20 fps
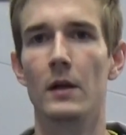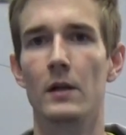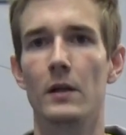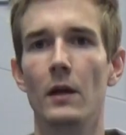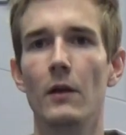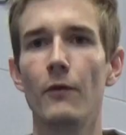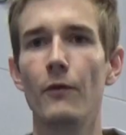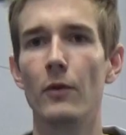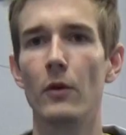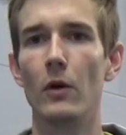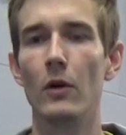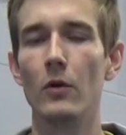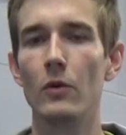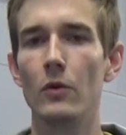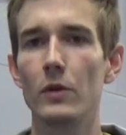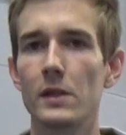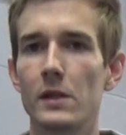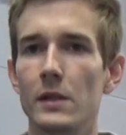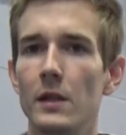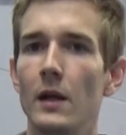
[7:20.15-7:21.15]
If you're
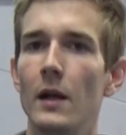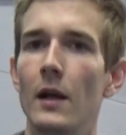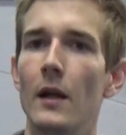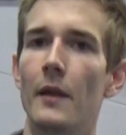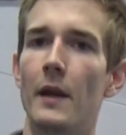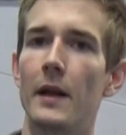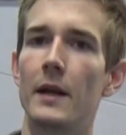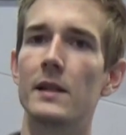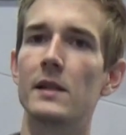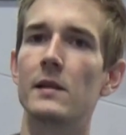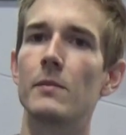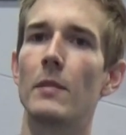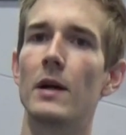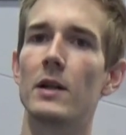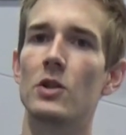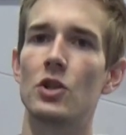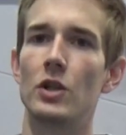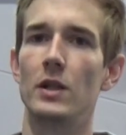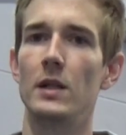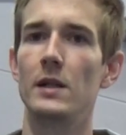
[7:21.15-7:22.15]
loose, then it's
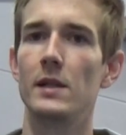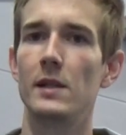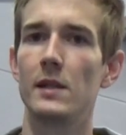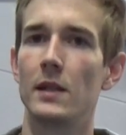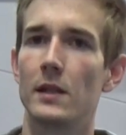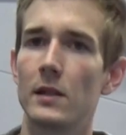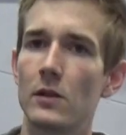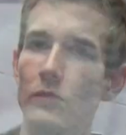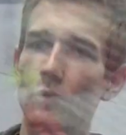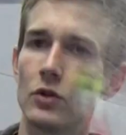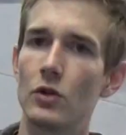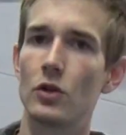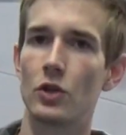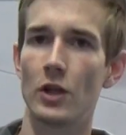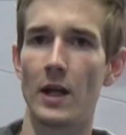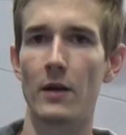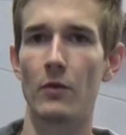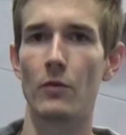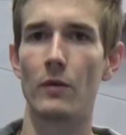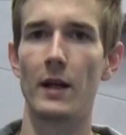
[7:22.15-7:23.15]
much easier to
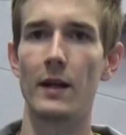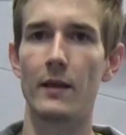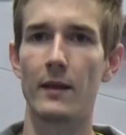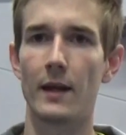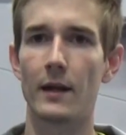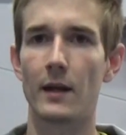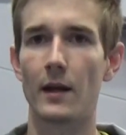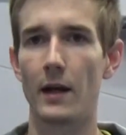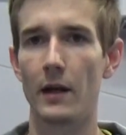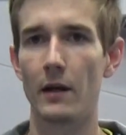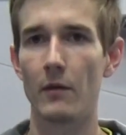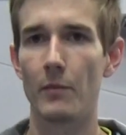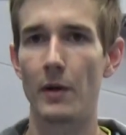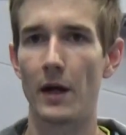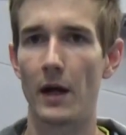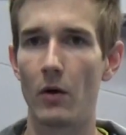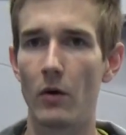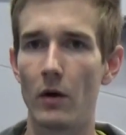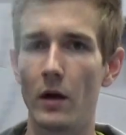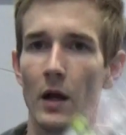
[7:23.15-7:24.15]
generate that kind of
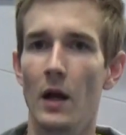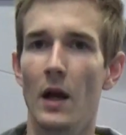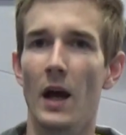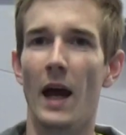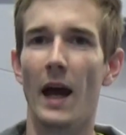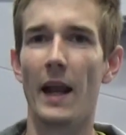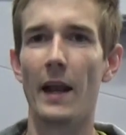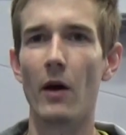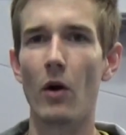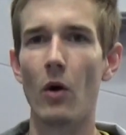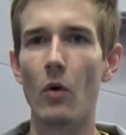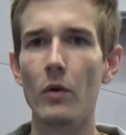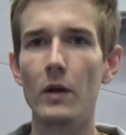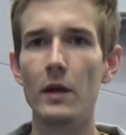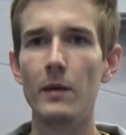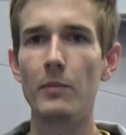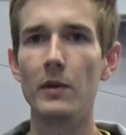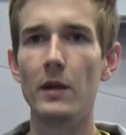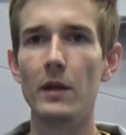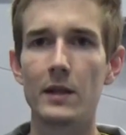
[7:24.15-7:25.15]
power and only
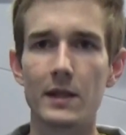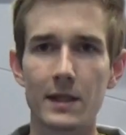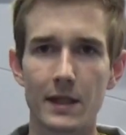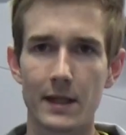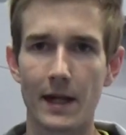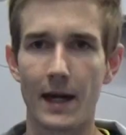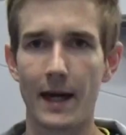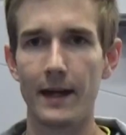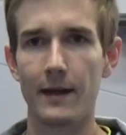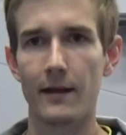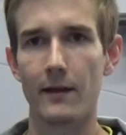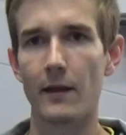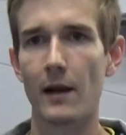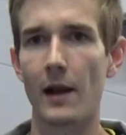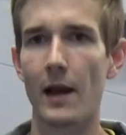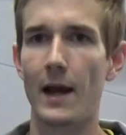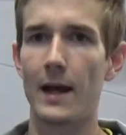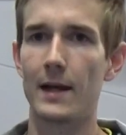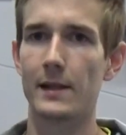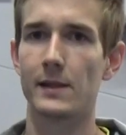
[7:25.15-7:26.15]
be tight in the
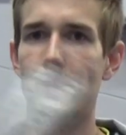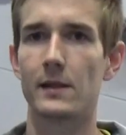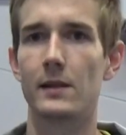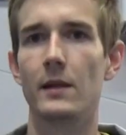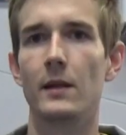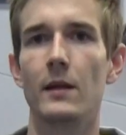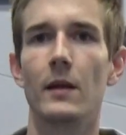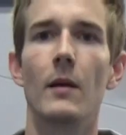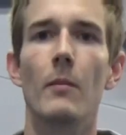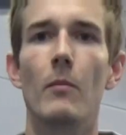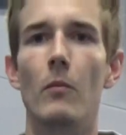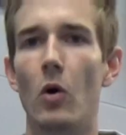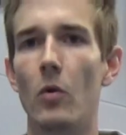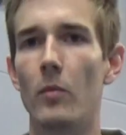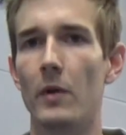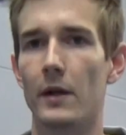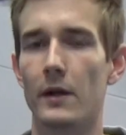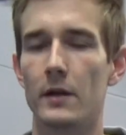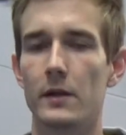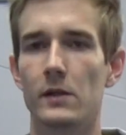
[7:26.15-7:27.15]
last
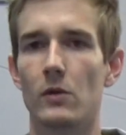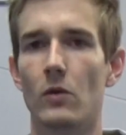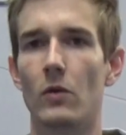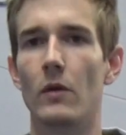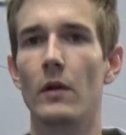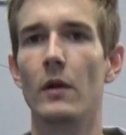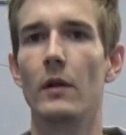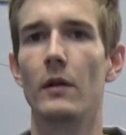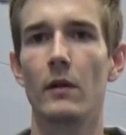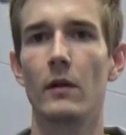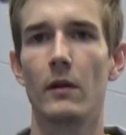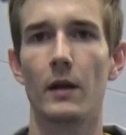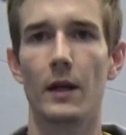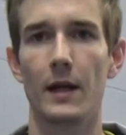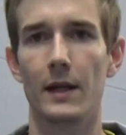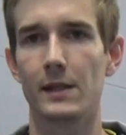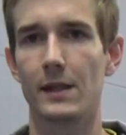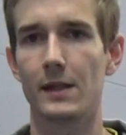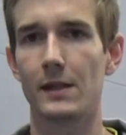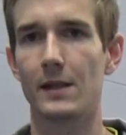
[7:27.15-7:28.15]
moment. So,
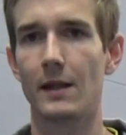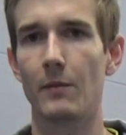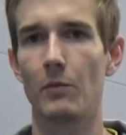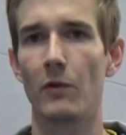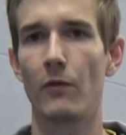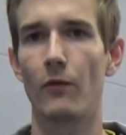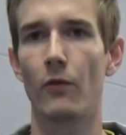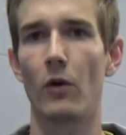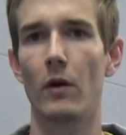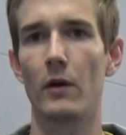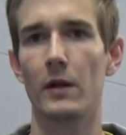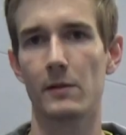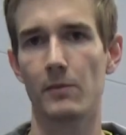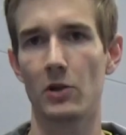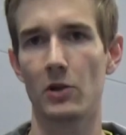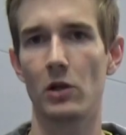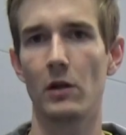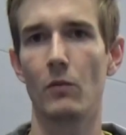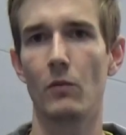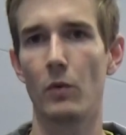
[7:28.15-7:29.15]
as I said before,
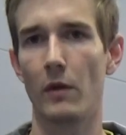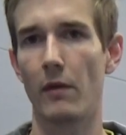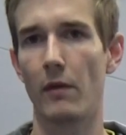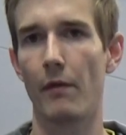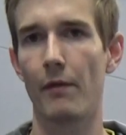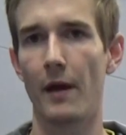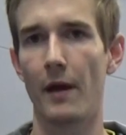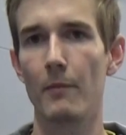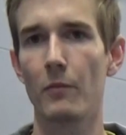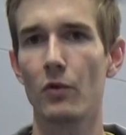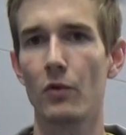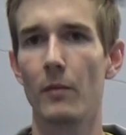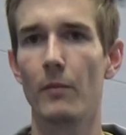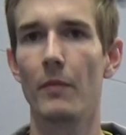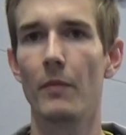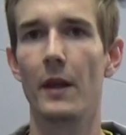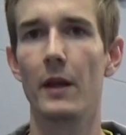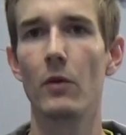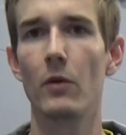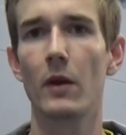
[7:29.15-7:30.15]
especially with the thumb grip,
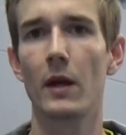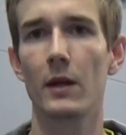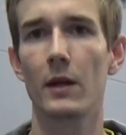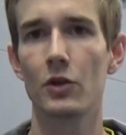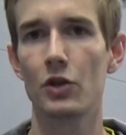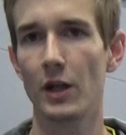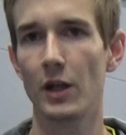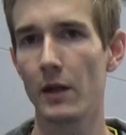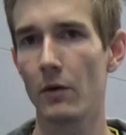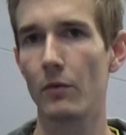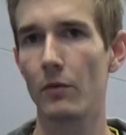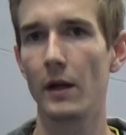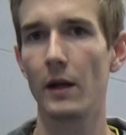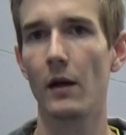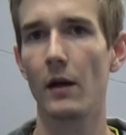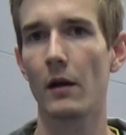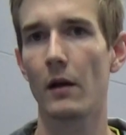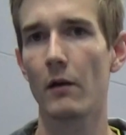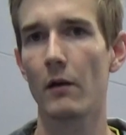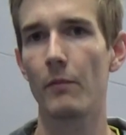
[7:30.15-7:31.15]
that you can generate a
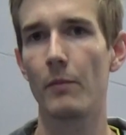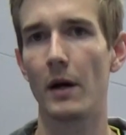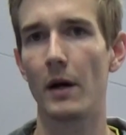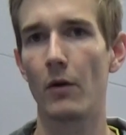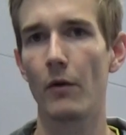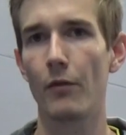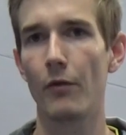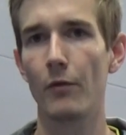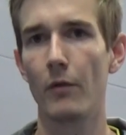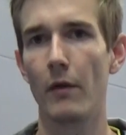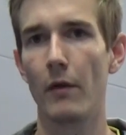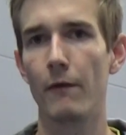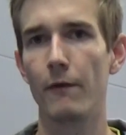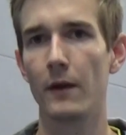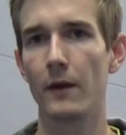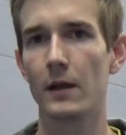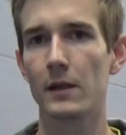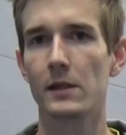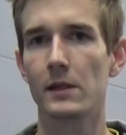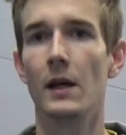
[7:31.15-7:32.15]
lot of power through the
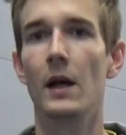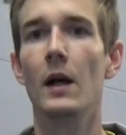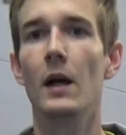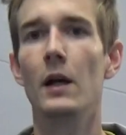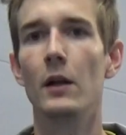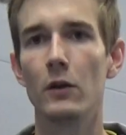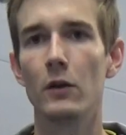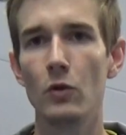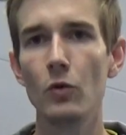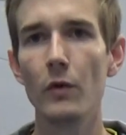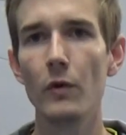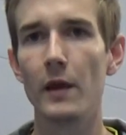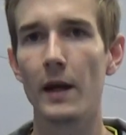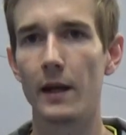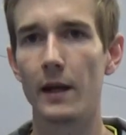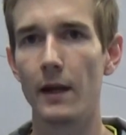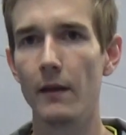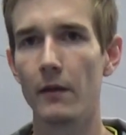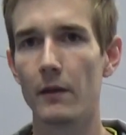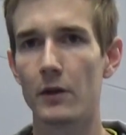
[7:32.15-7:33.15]
fingers. Do
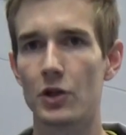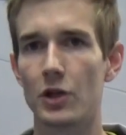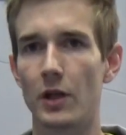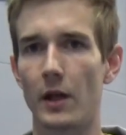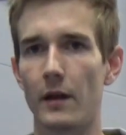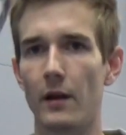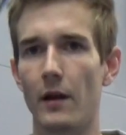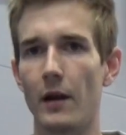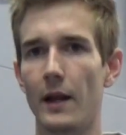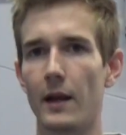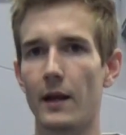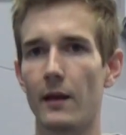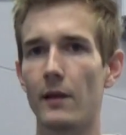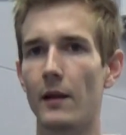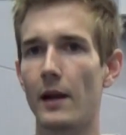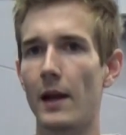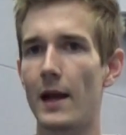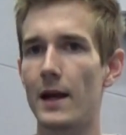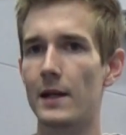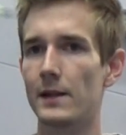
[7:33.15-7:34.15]
that in the shot. Like in
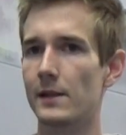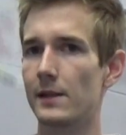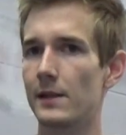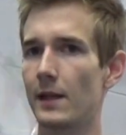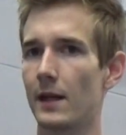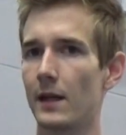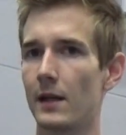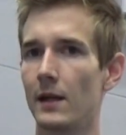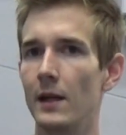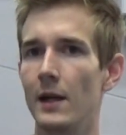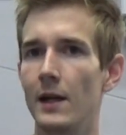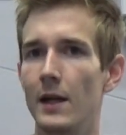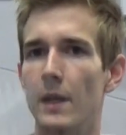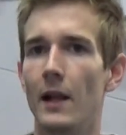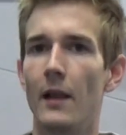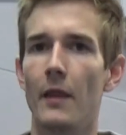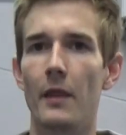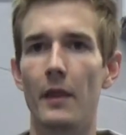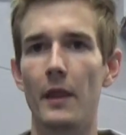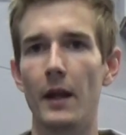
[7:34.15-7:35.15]
the last second,
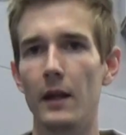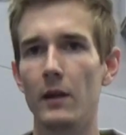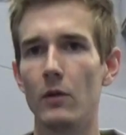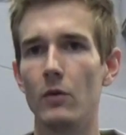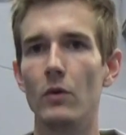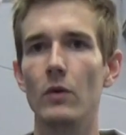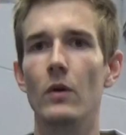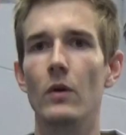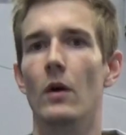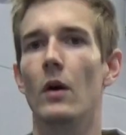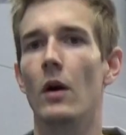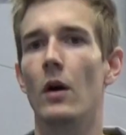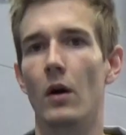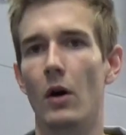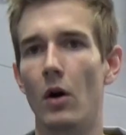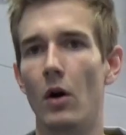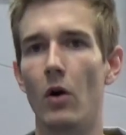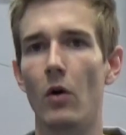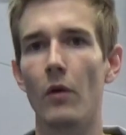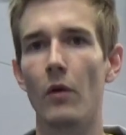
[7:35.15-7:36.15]
there you
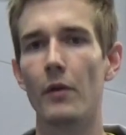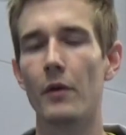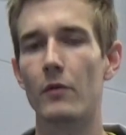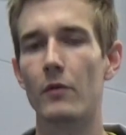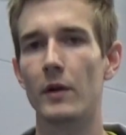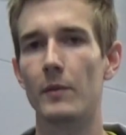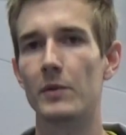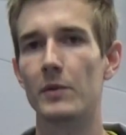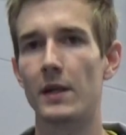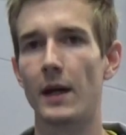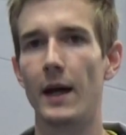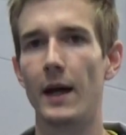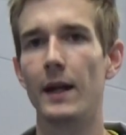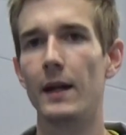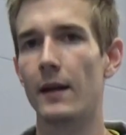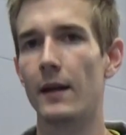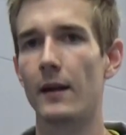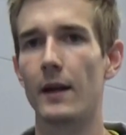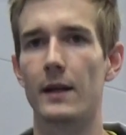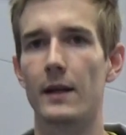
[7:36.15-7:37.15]
hold the grip tight,
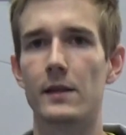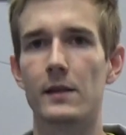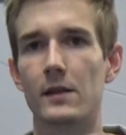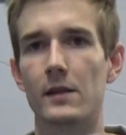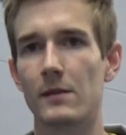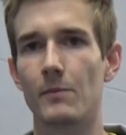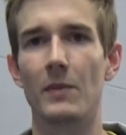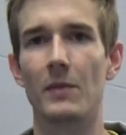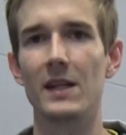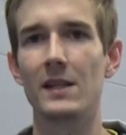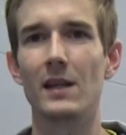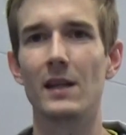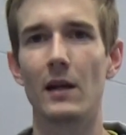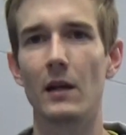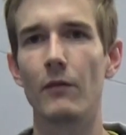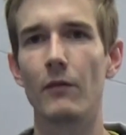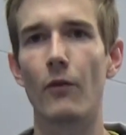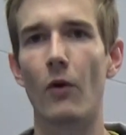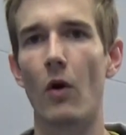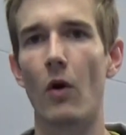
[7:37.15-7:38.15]
and that's basically
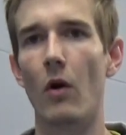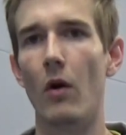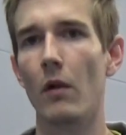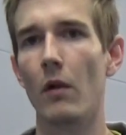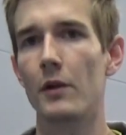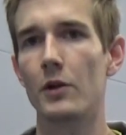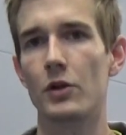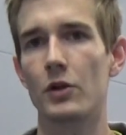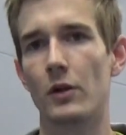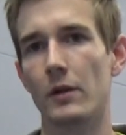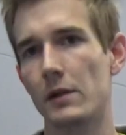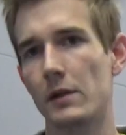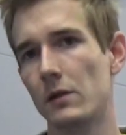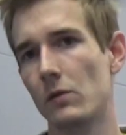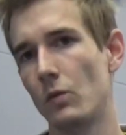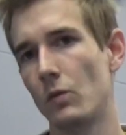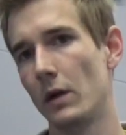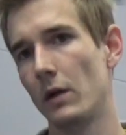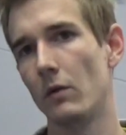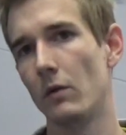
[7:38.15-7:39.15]
for all the shots
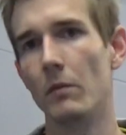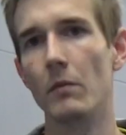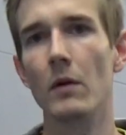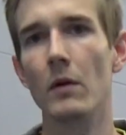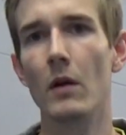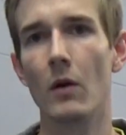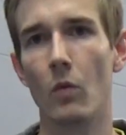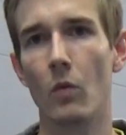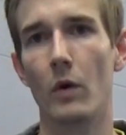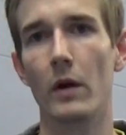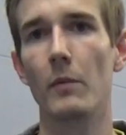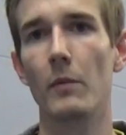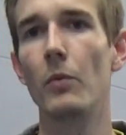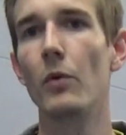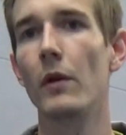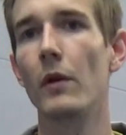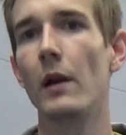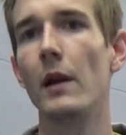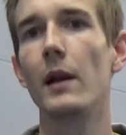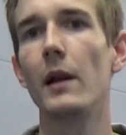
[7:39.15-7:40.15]
where you want to
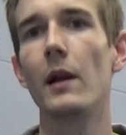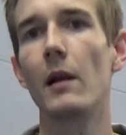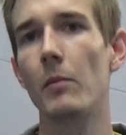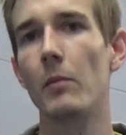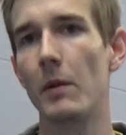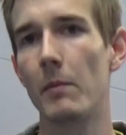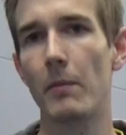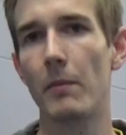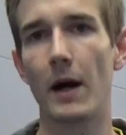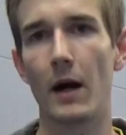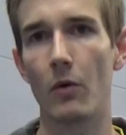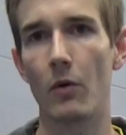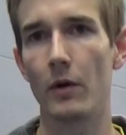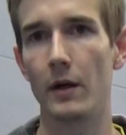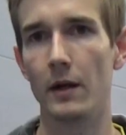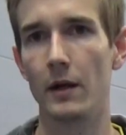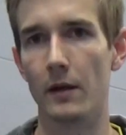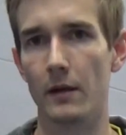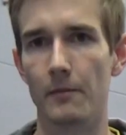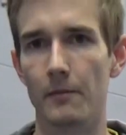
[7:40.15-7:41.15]
put a little bit power in it.